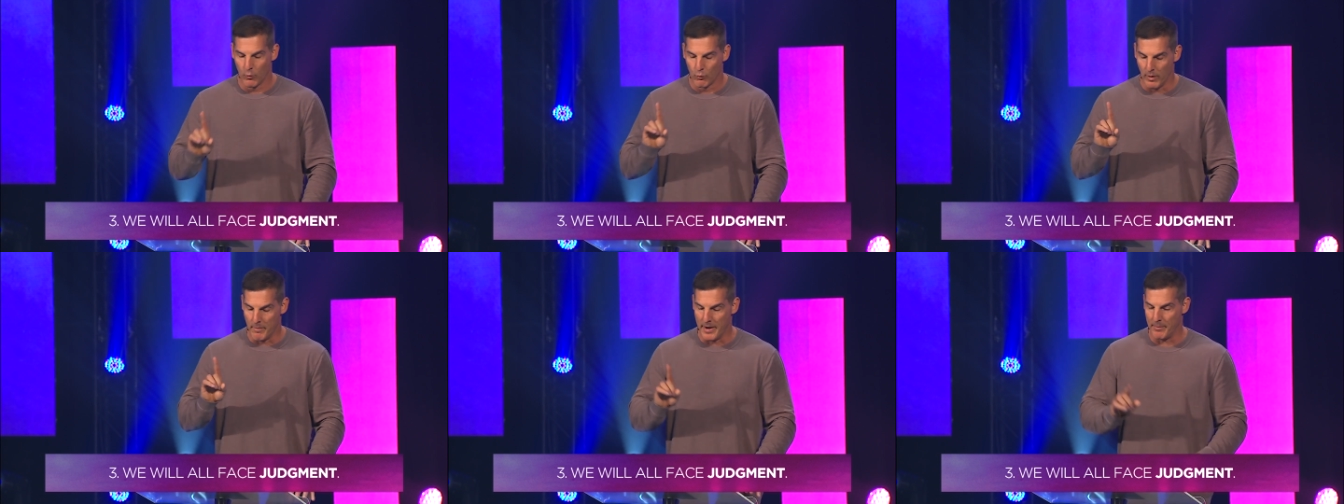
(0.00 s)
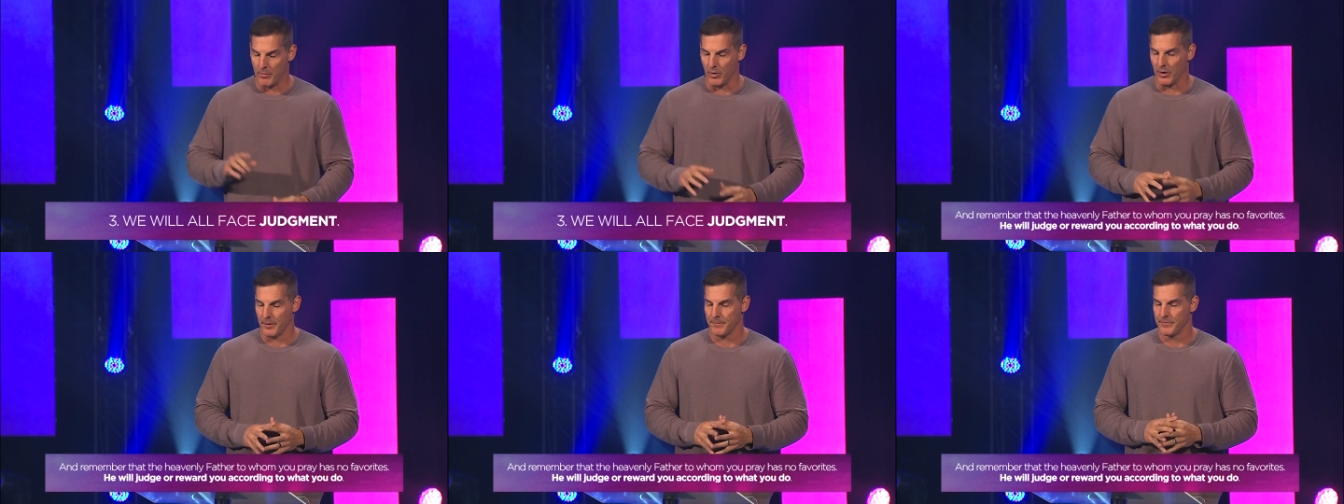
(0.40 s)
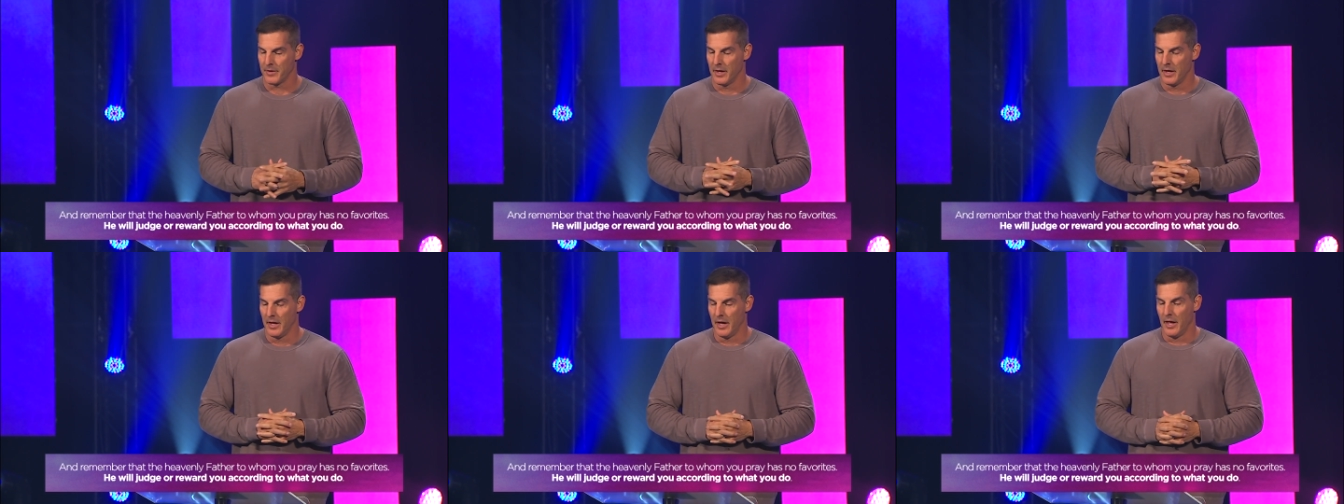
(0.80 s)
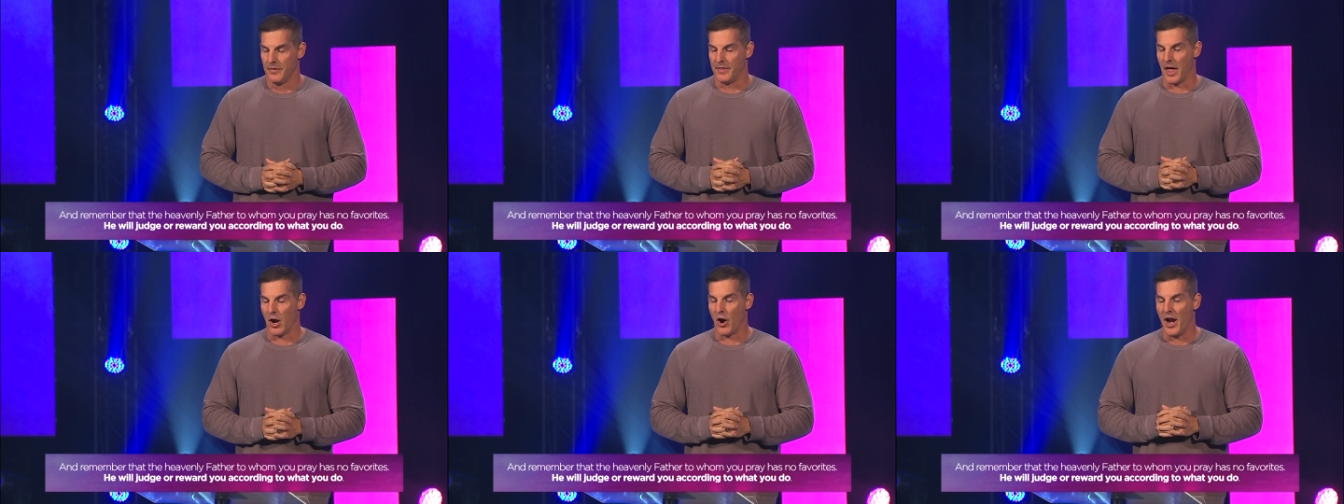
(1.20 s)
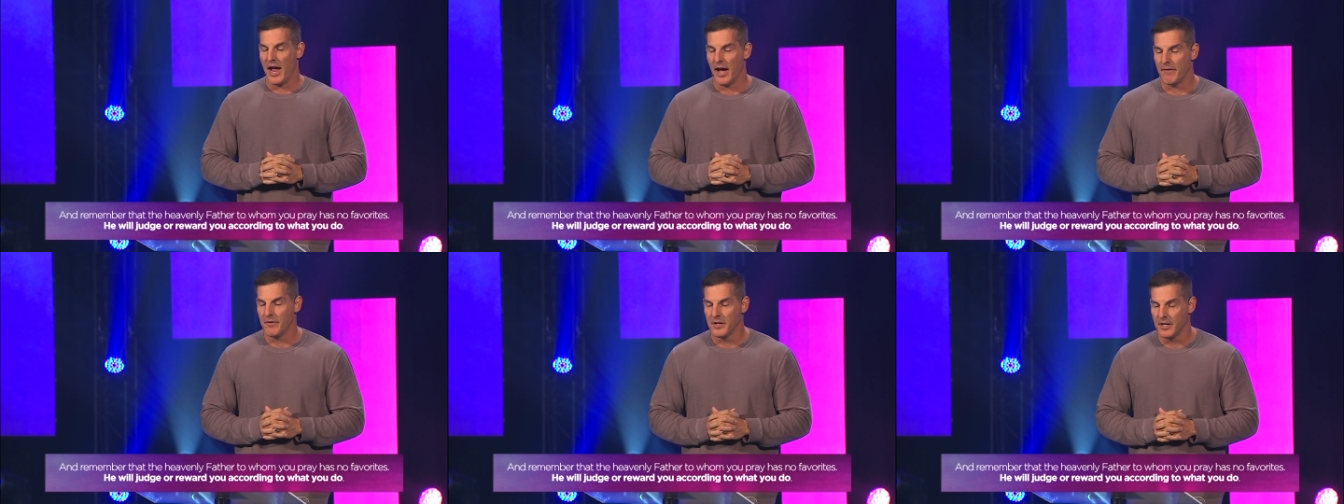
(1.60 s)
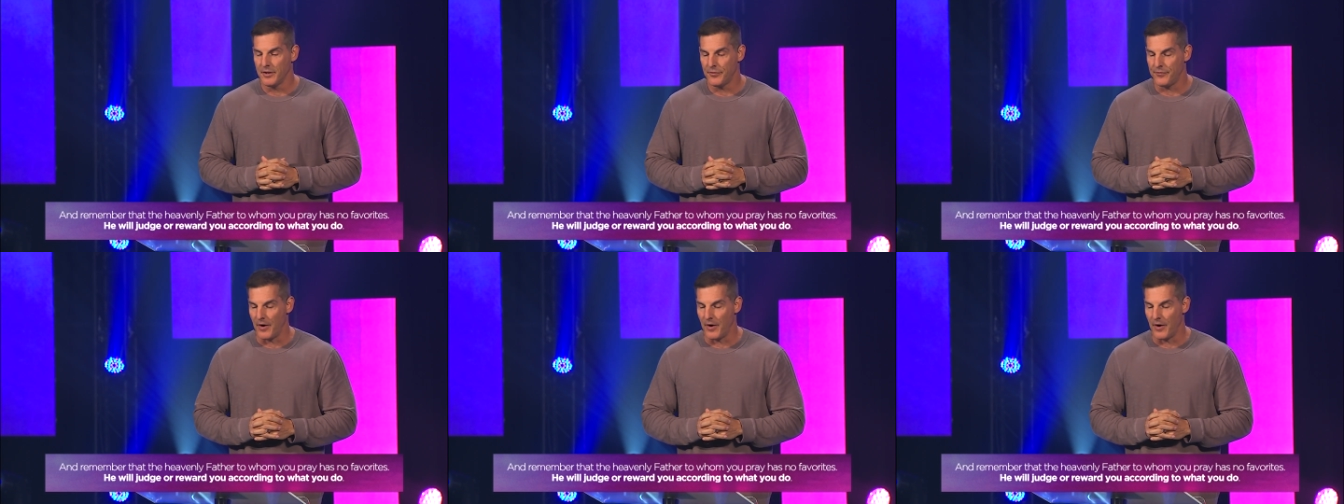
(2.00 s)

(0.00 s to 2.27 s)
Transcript: Remember that our heavenly